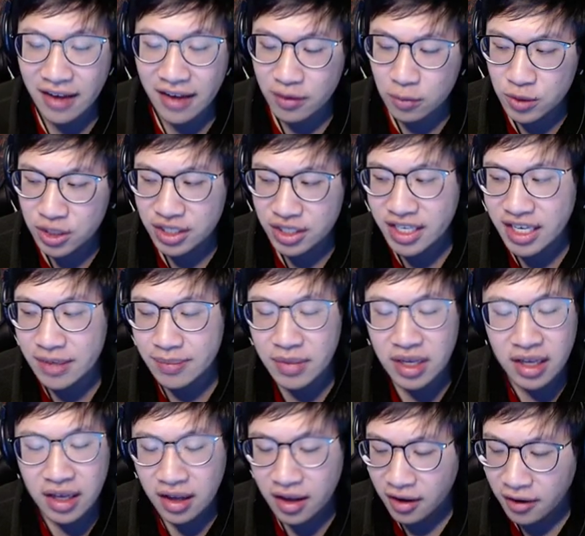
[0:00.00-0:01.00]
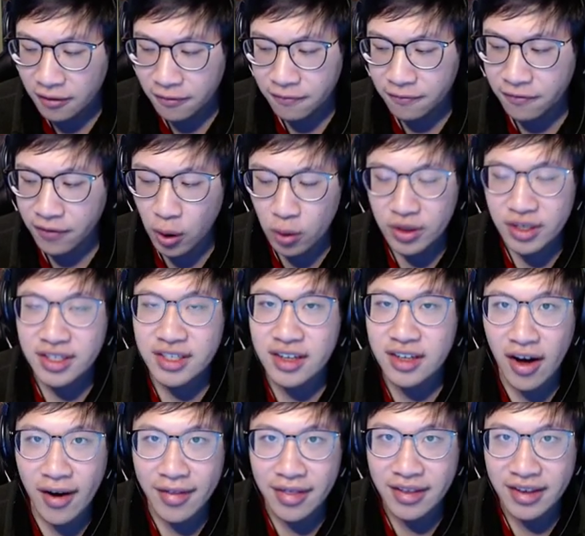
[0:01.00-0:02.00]
And we'll just keep focused
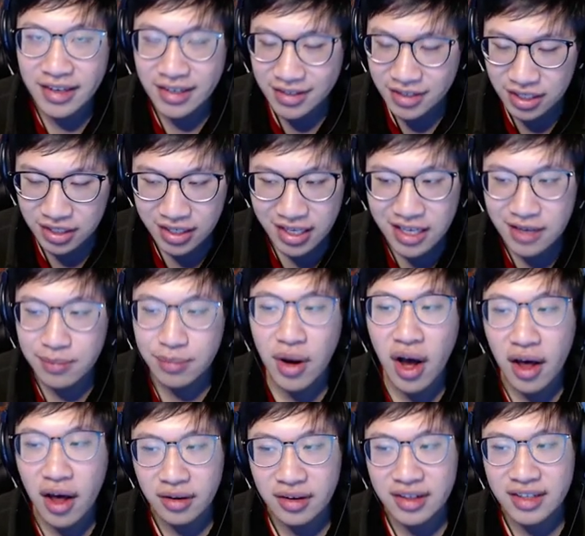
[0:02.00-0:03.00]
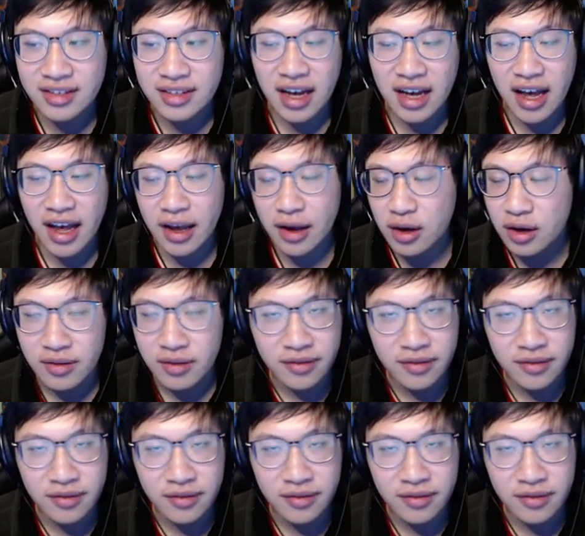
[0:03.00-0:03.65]
on this. Just keep bothering this guy.